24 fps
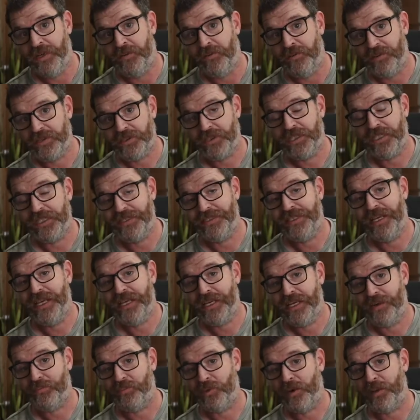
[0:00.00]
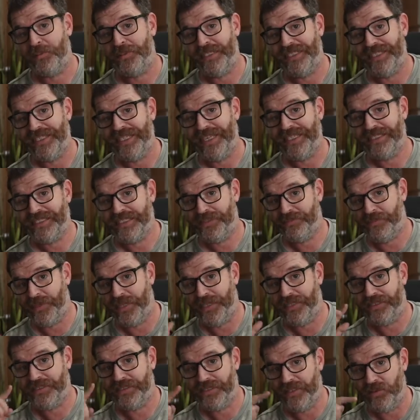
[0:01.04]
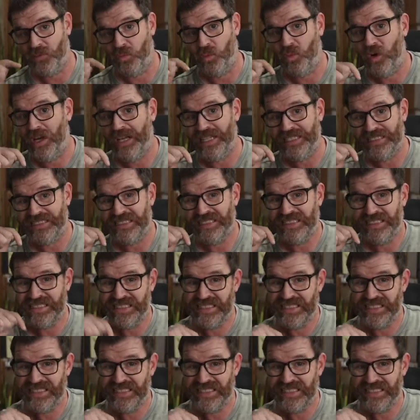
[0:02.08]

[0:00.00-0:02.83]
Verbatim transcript: which are gonna take up probably less space than one